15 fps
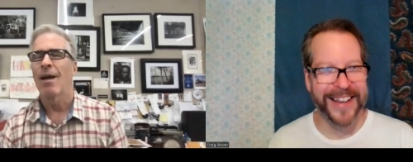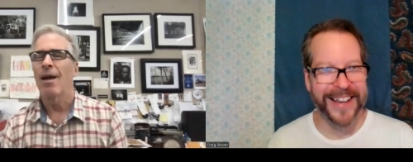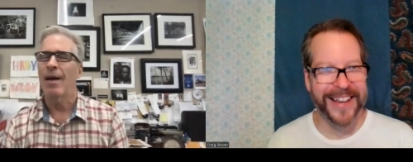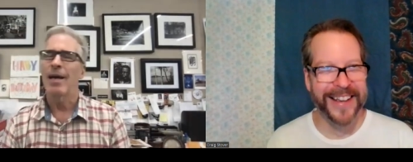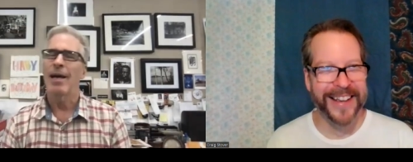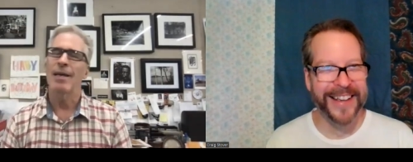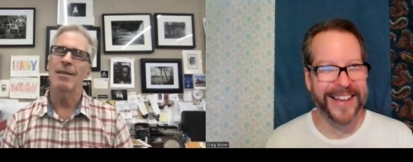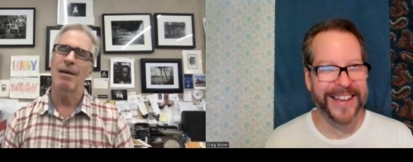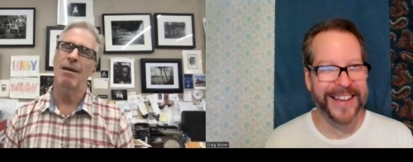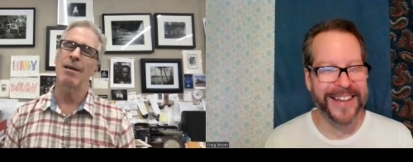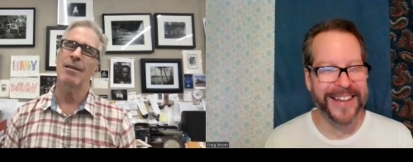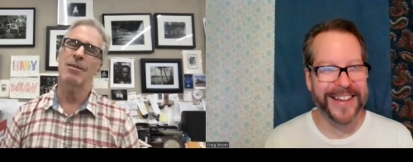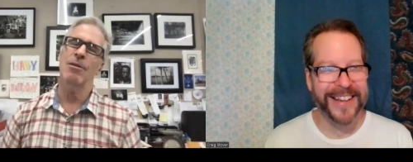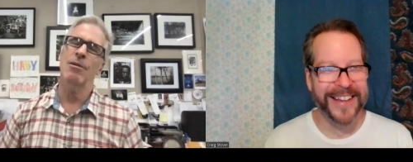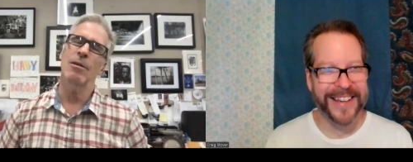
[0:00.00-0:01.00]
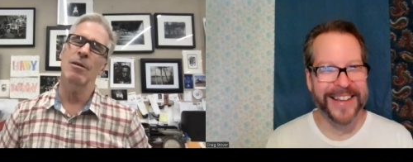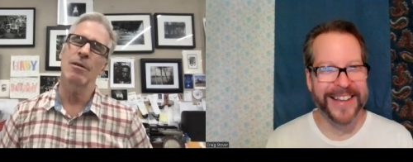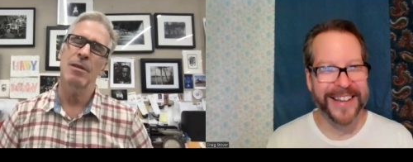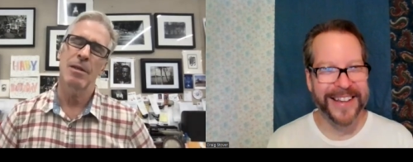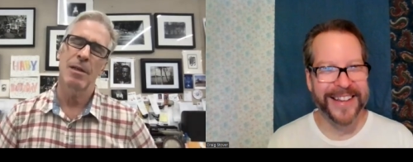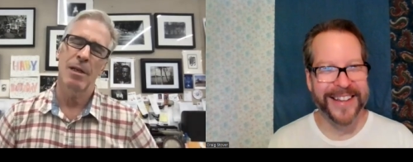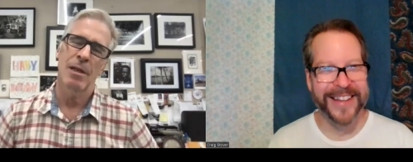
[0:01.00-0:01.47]
Speaker 1: i had to
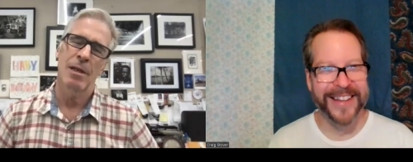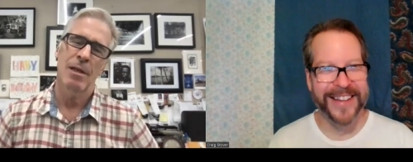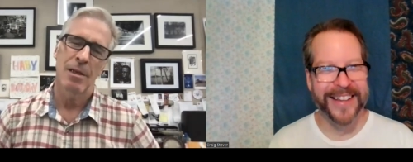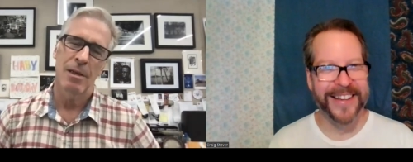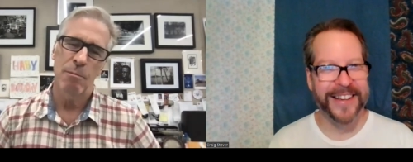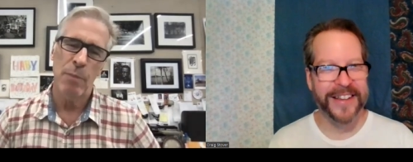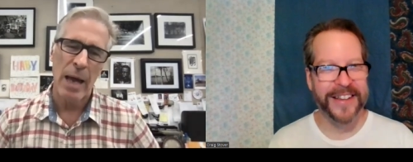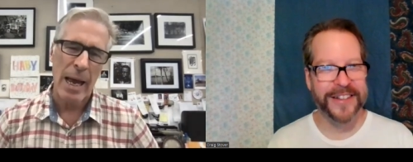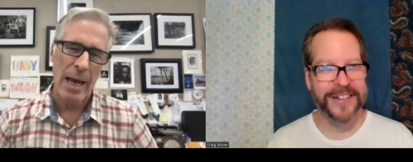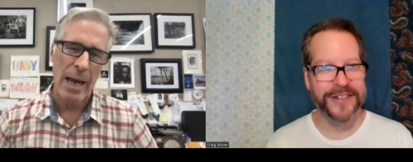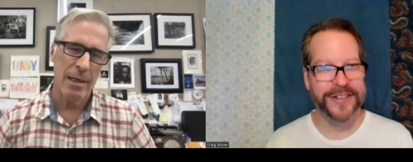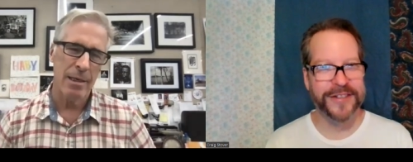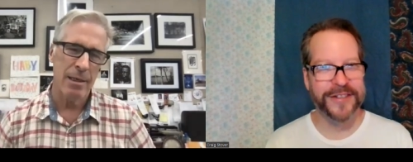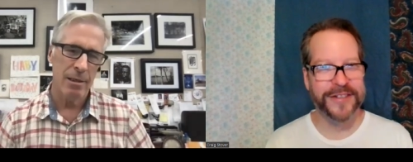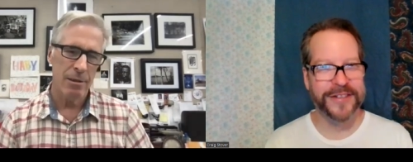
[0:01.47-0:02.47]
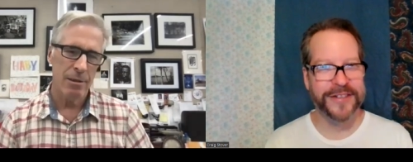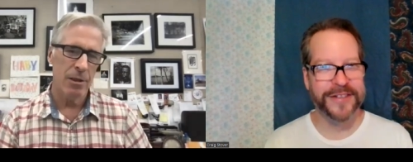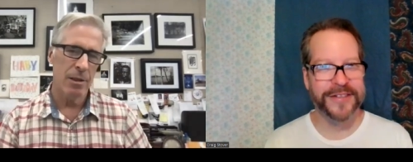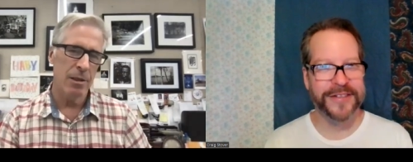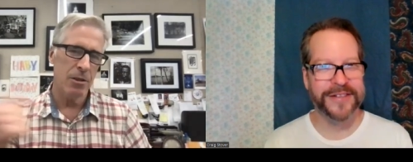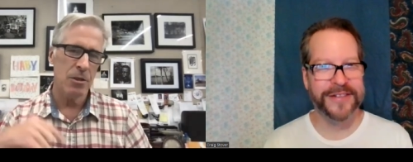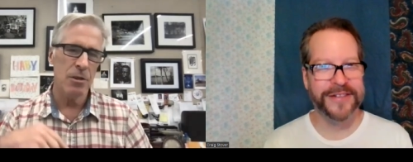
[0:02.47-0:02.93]
hustle back to
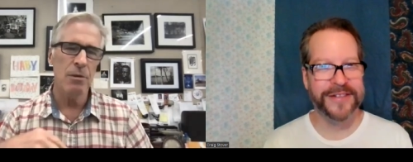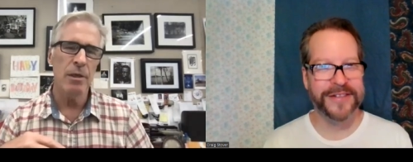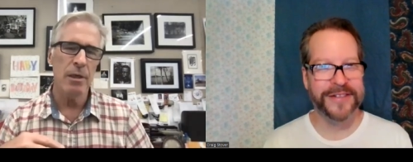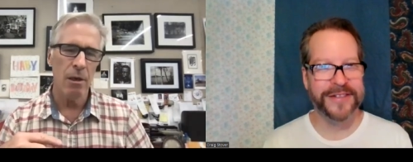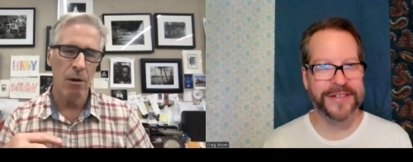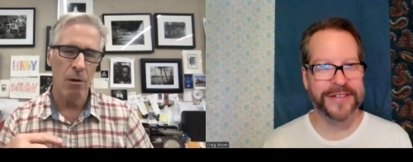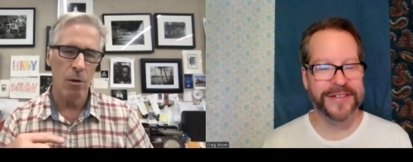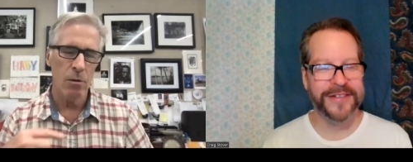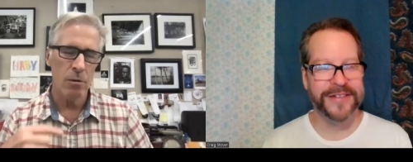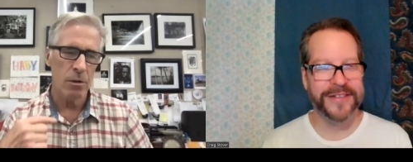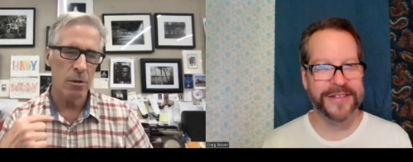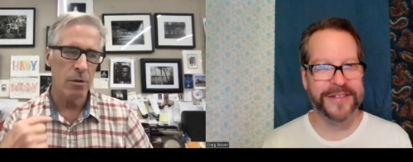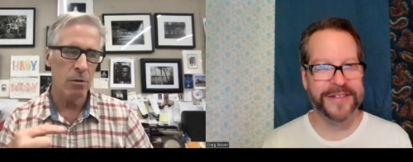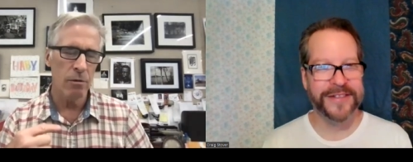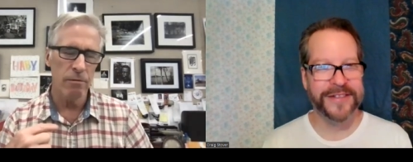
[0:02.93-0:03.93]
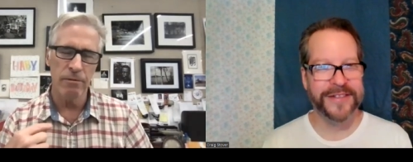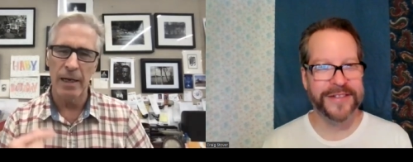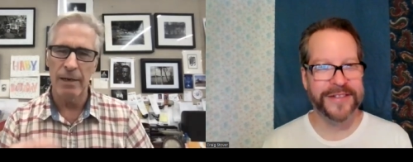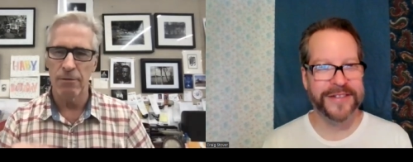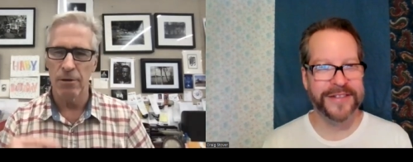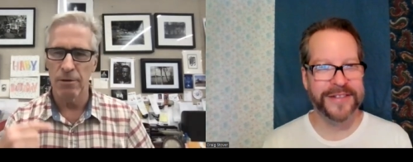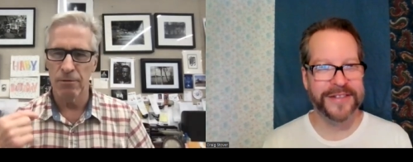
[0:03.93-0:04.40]
the studio to do a
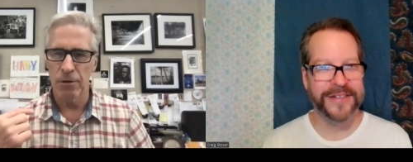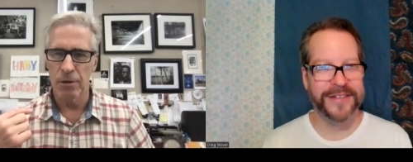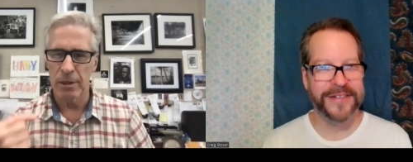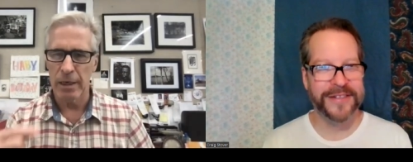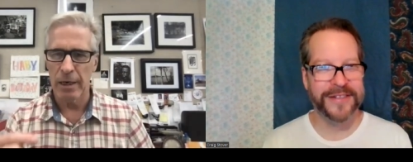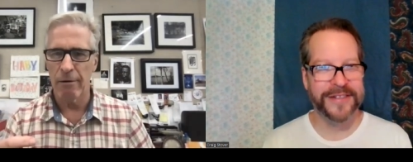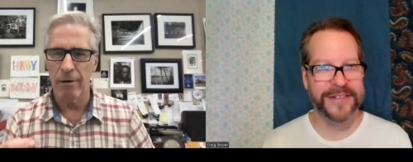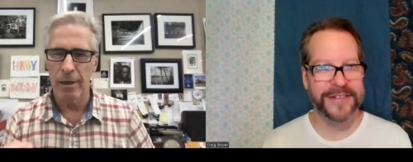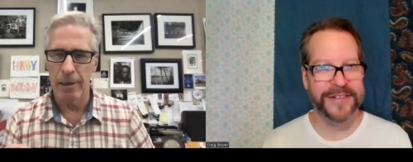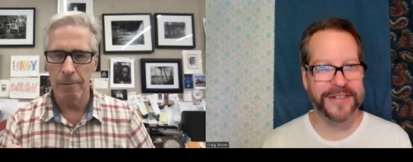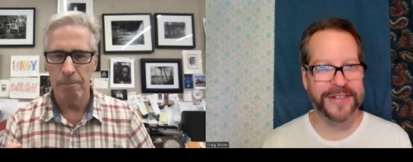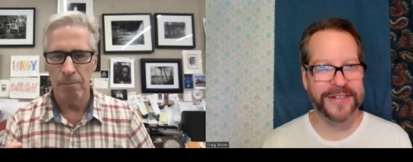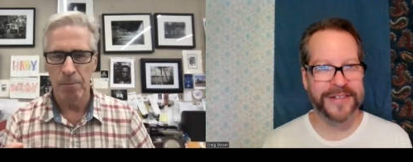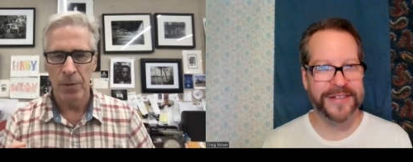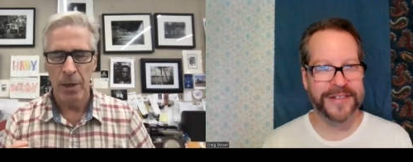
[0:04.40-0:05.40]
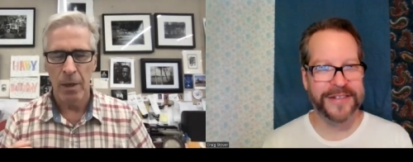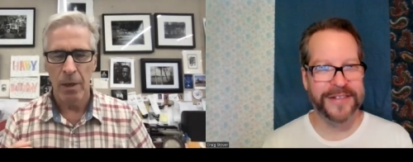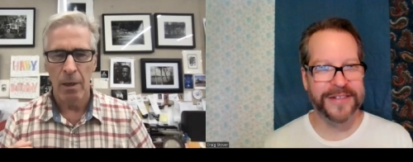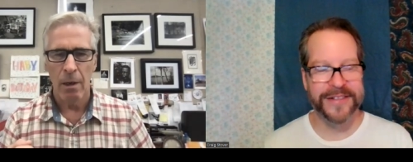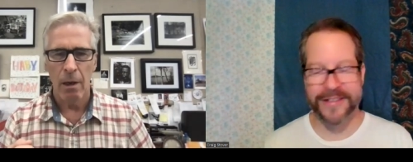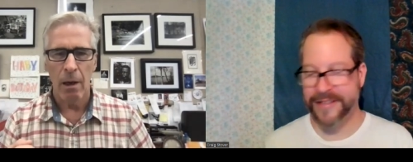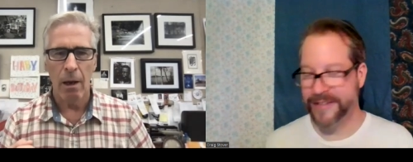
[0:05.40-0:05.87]
favor for terri
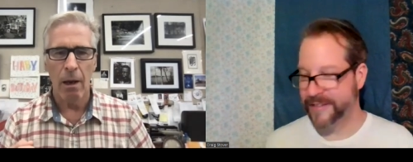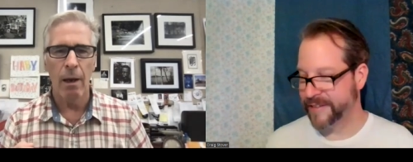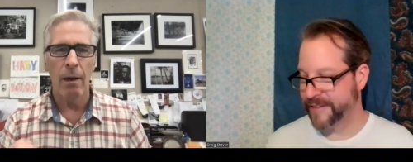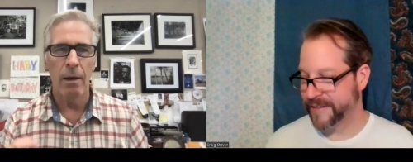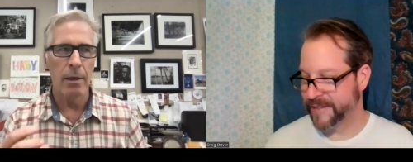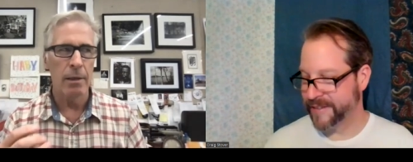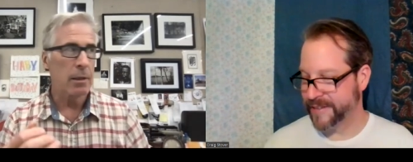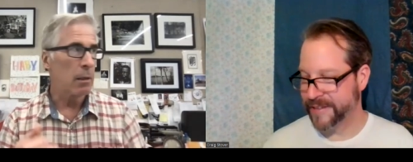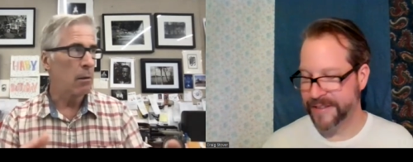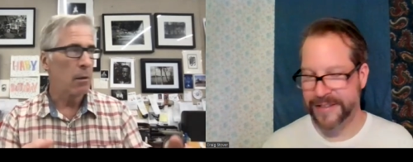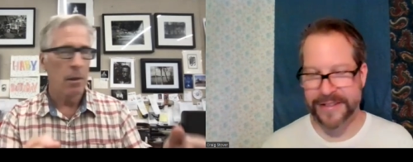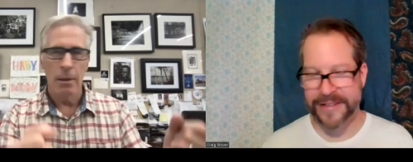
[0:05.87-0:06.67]
and i said